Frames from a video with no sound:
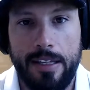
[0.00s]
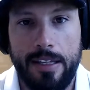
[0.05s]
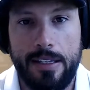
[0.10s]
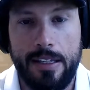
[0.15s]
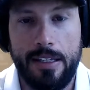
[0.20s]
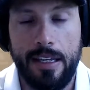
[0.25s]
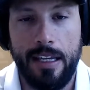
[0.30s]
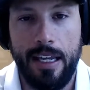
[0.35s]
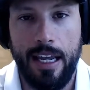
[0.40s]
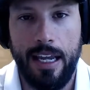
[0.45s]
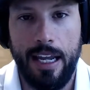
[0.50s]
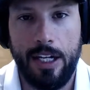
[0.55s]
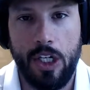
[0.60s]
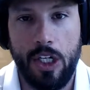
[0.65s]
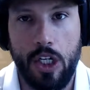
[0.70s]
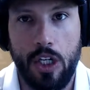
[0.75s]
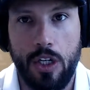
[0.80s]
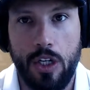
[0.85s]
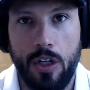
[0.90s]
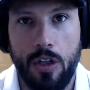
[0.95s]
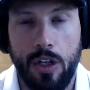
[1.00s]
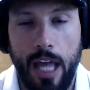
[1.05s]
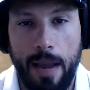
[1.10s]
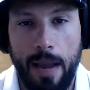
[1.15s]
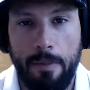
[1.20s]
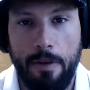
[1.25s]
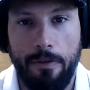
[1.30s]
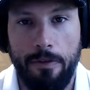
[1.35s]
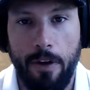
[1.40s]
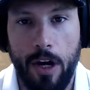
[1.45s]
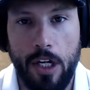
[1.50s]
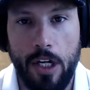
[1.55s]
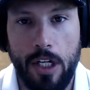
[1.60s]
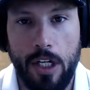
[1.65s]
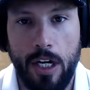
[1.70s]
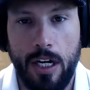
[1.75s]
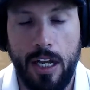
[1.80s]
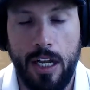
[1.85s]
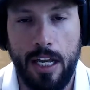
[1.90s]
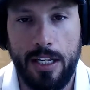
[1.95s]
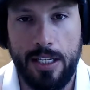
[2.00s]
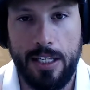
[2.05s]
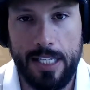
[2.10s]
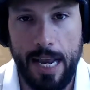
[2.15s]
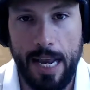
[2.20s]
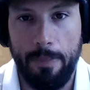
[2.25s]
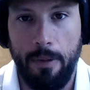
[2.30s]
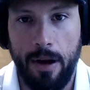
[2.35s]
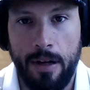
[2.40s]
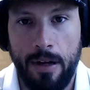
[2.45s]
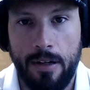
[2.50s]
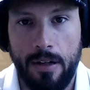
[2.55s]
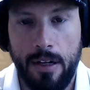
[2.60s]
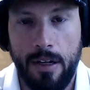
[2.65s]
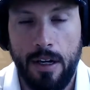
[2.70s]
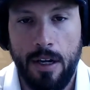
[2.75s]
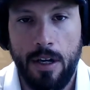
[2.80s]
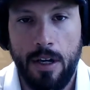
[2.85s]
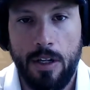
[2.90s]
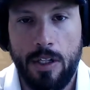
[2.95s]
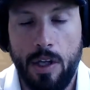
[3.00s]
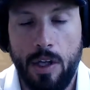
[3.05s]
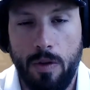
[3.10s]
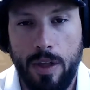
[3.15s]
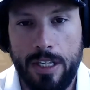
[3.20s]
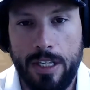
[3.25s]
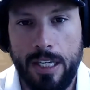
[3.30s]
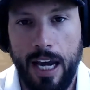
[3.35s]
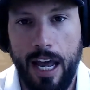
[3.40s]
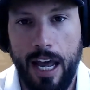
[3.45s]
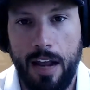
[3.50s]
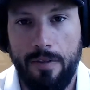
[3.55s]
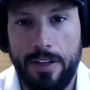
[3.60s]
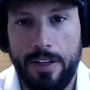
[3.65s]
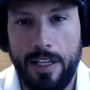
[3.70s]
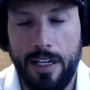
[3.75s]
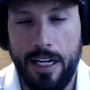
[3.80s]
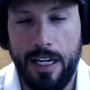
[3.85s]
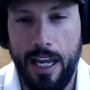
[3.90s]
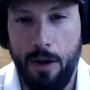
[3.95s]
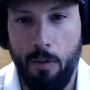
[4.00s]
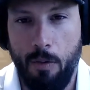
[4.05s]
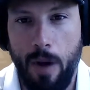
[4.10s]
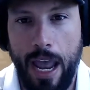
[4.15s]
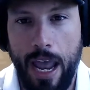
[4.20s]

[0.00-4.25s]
each Lambda function is separate. So this kind of is a neat way